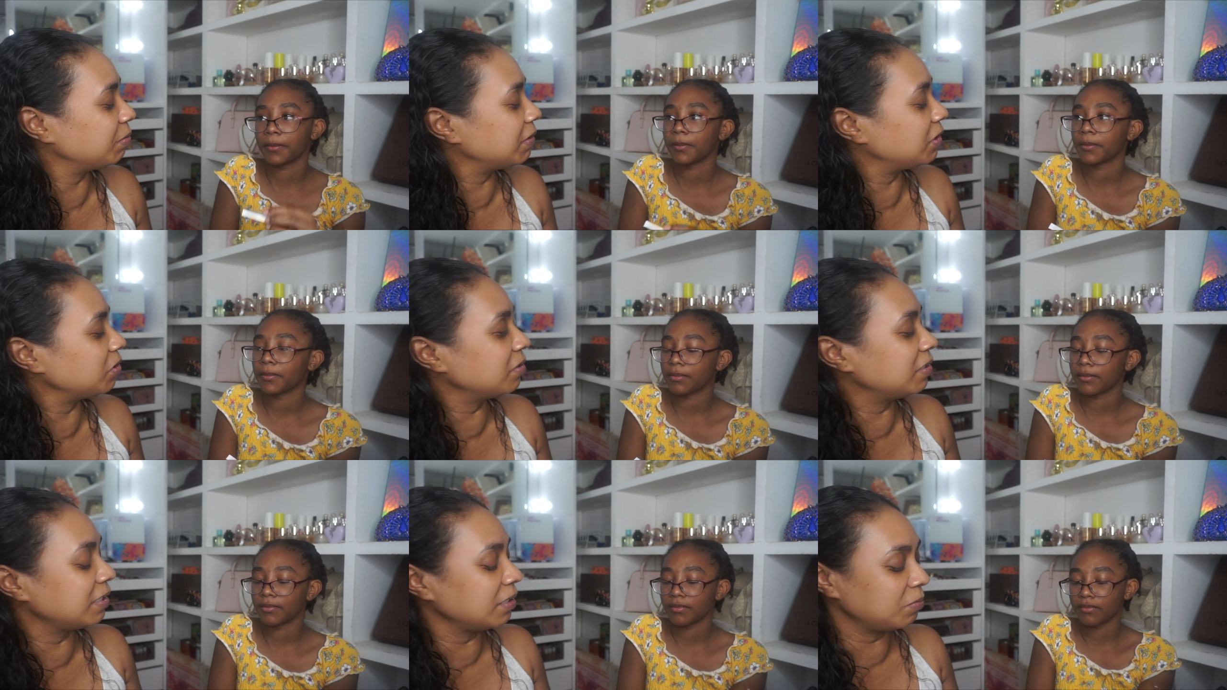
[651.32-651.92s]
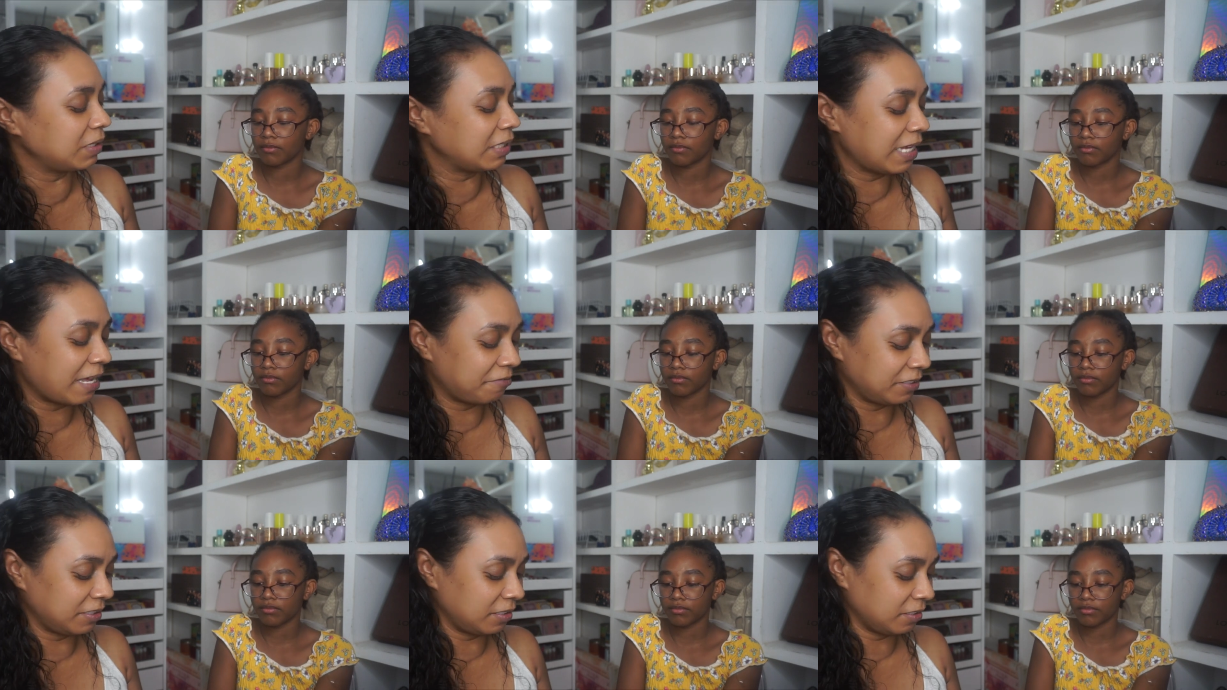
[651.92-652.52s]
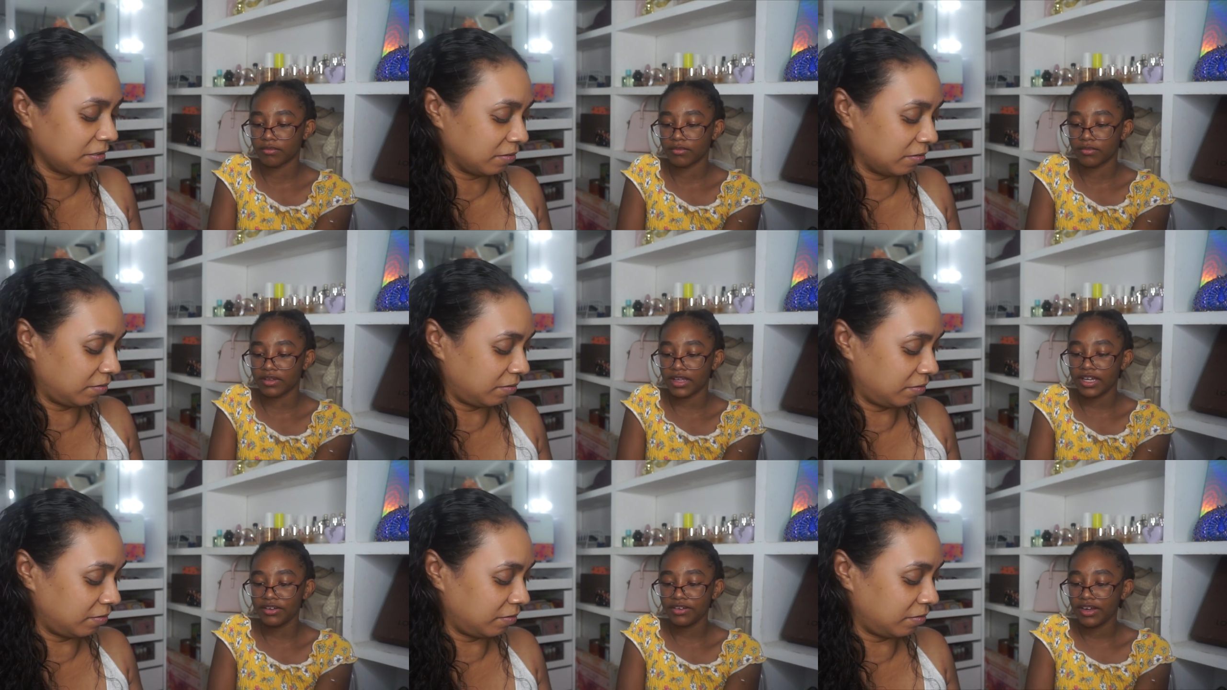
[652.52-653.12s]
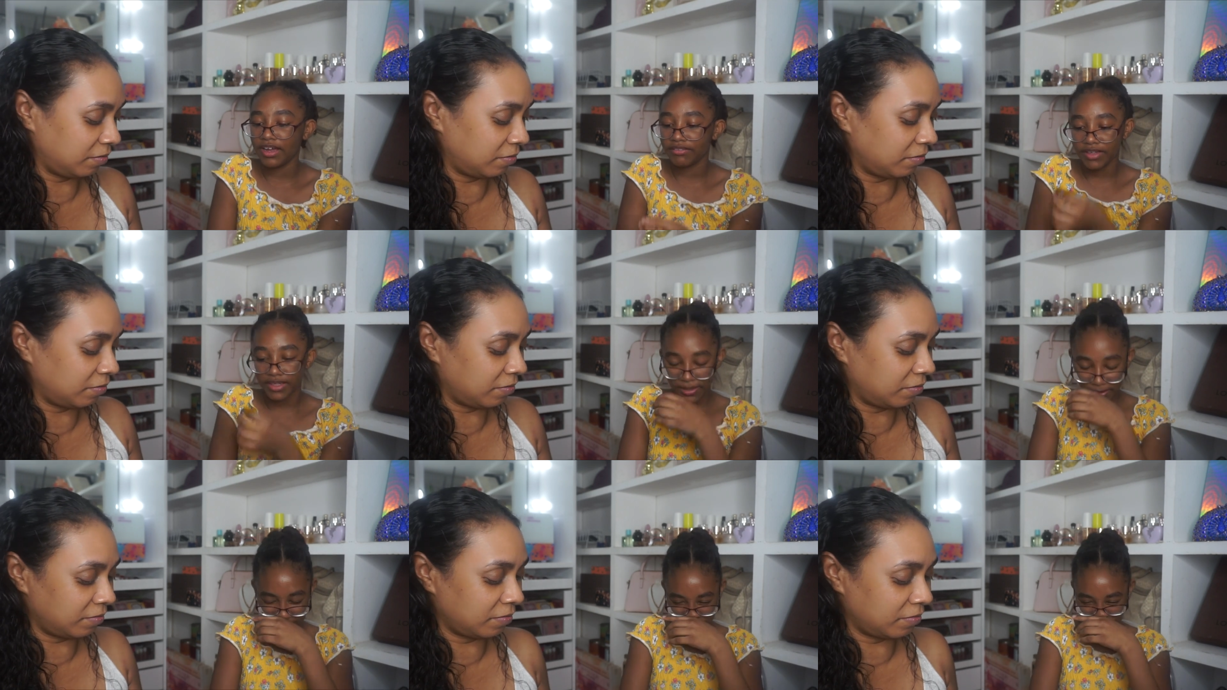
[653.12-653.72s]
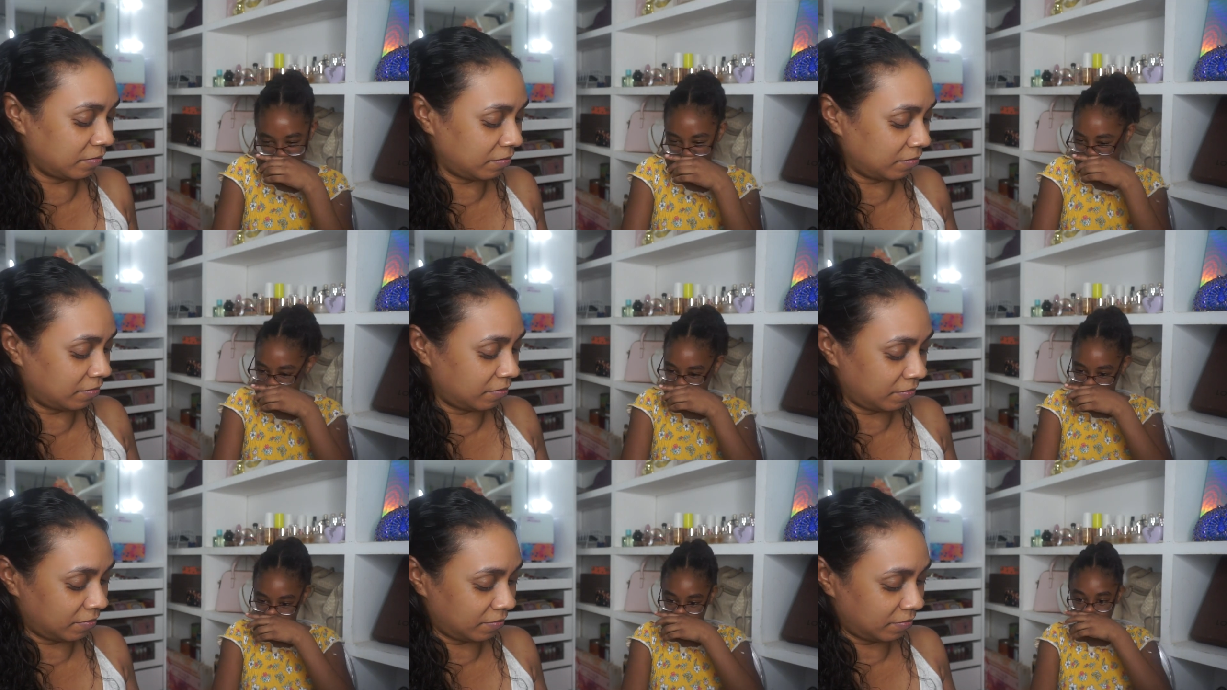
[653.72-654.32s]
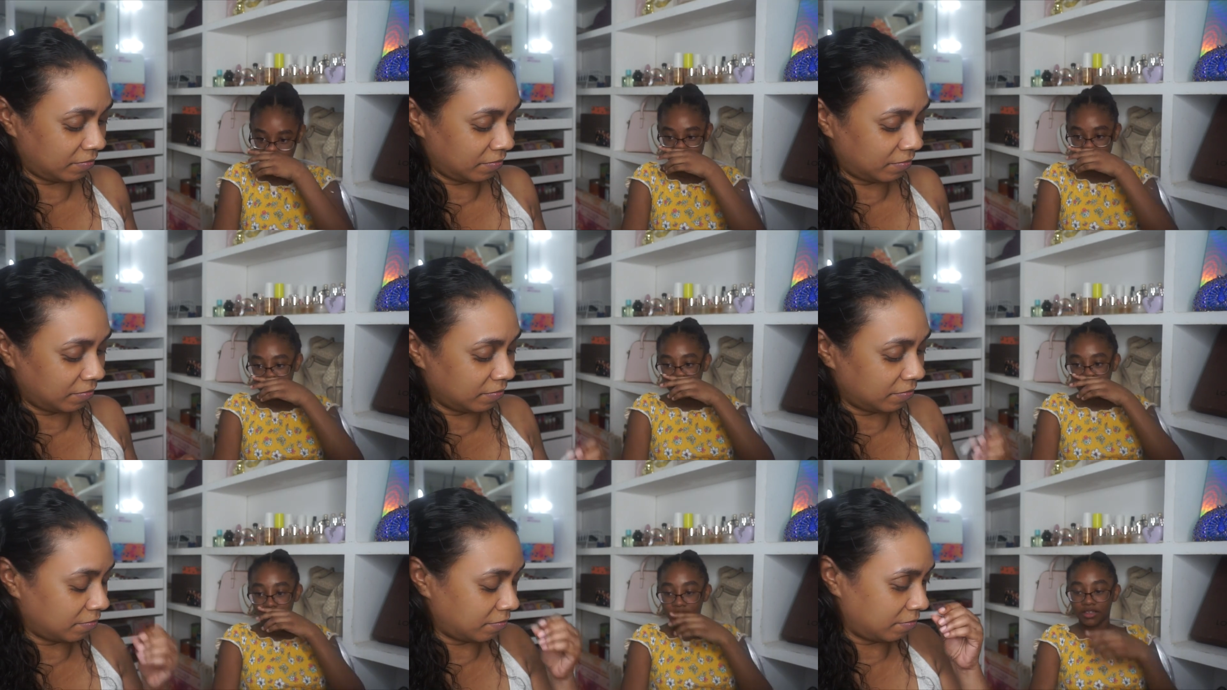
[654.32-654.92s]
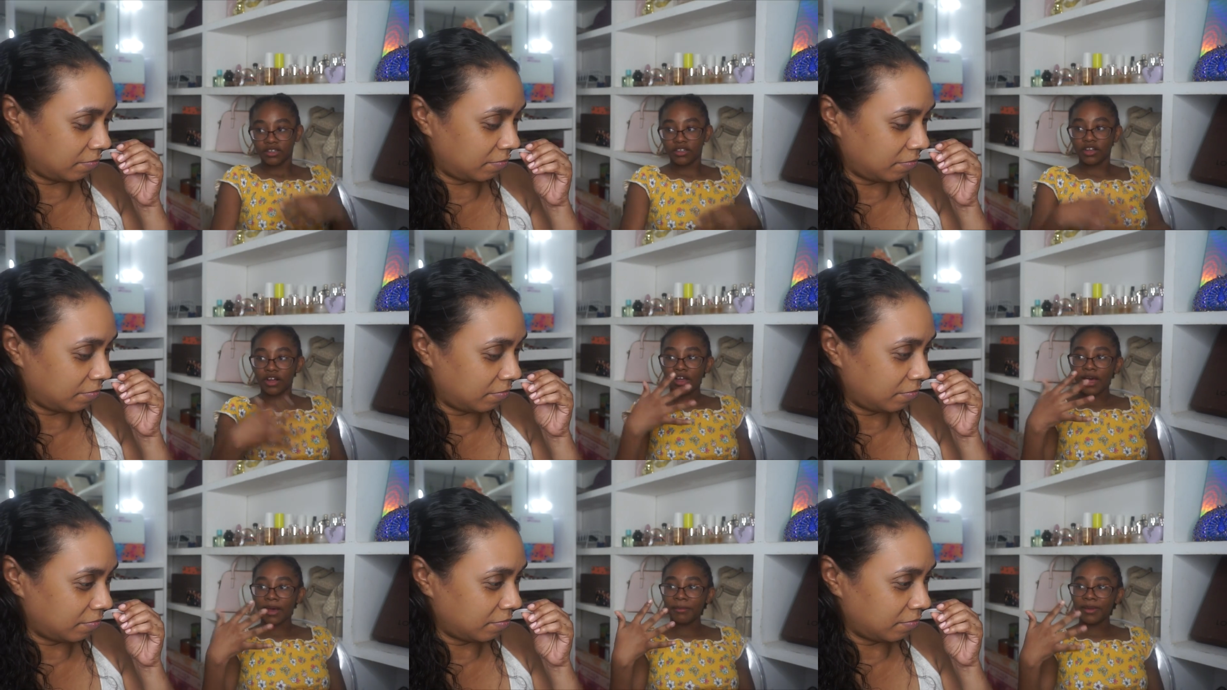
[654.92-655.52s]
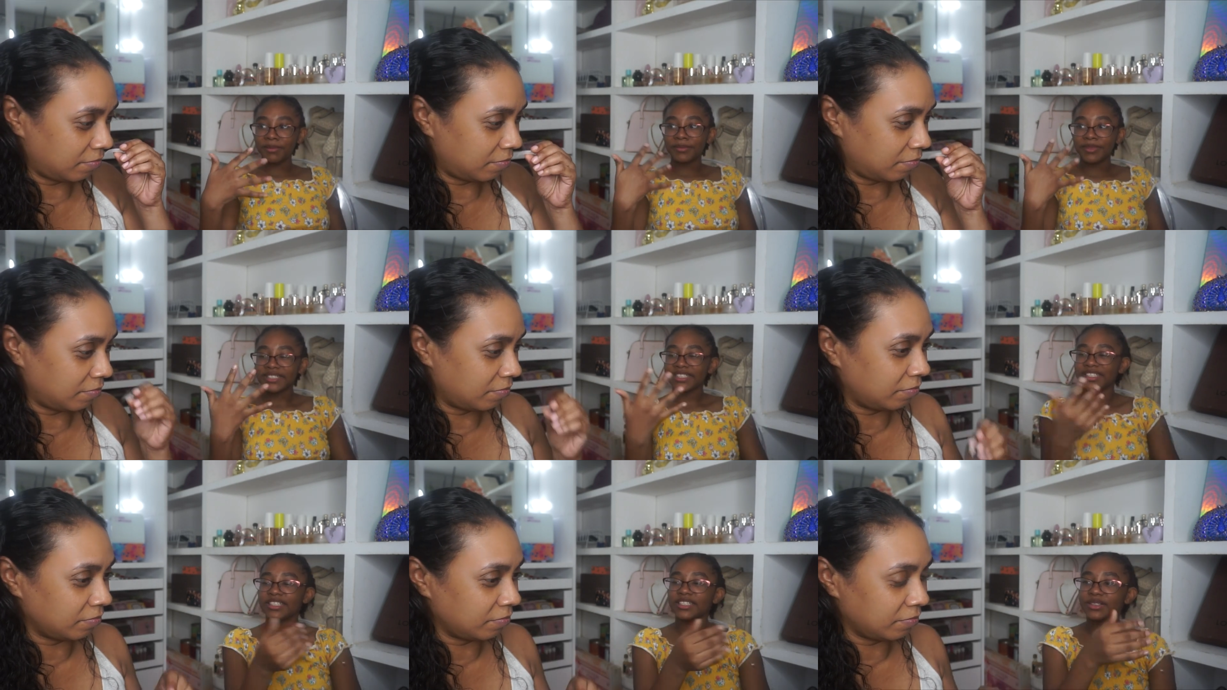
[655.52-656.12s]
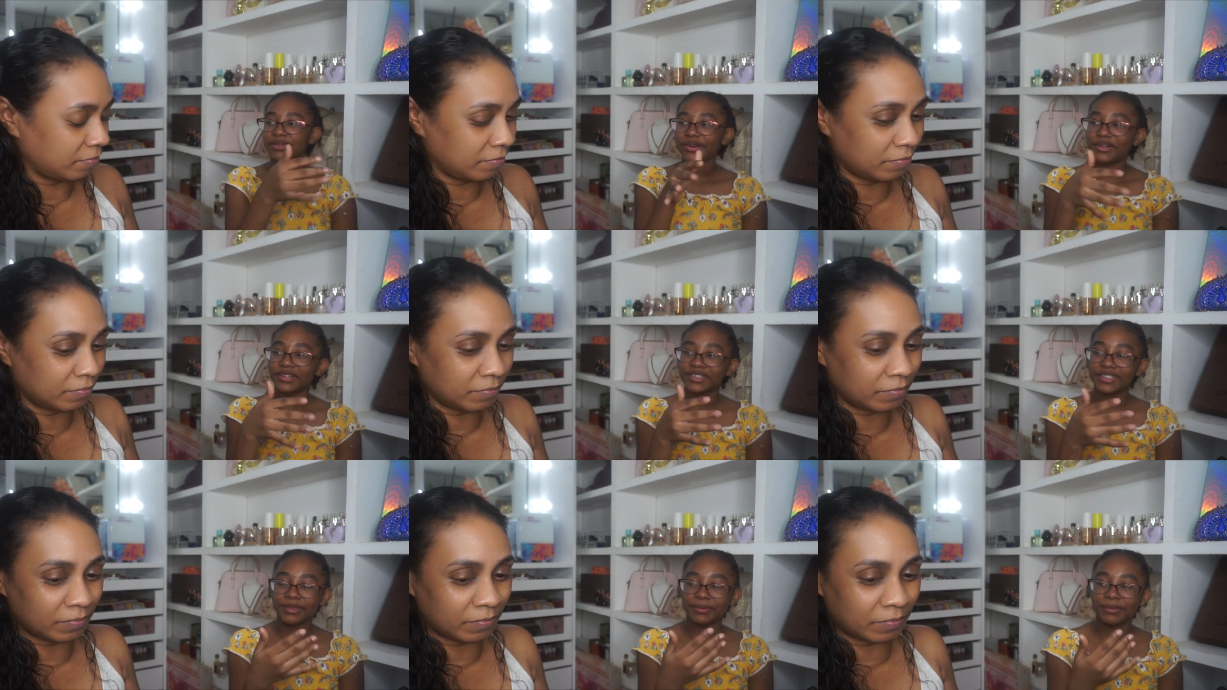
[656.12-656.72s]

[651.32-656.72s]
Speaker 1: What's your thing with lavender?
Speaker 2: I don't have anything with lavender. Y'all gotta make me sneeze with all this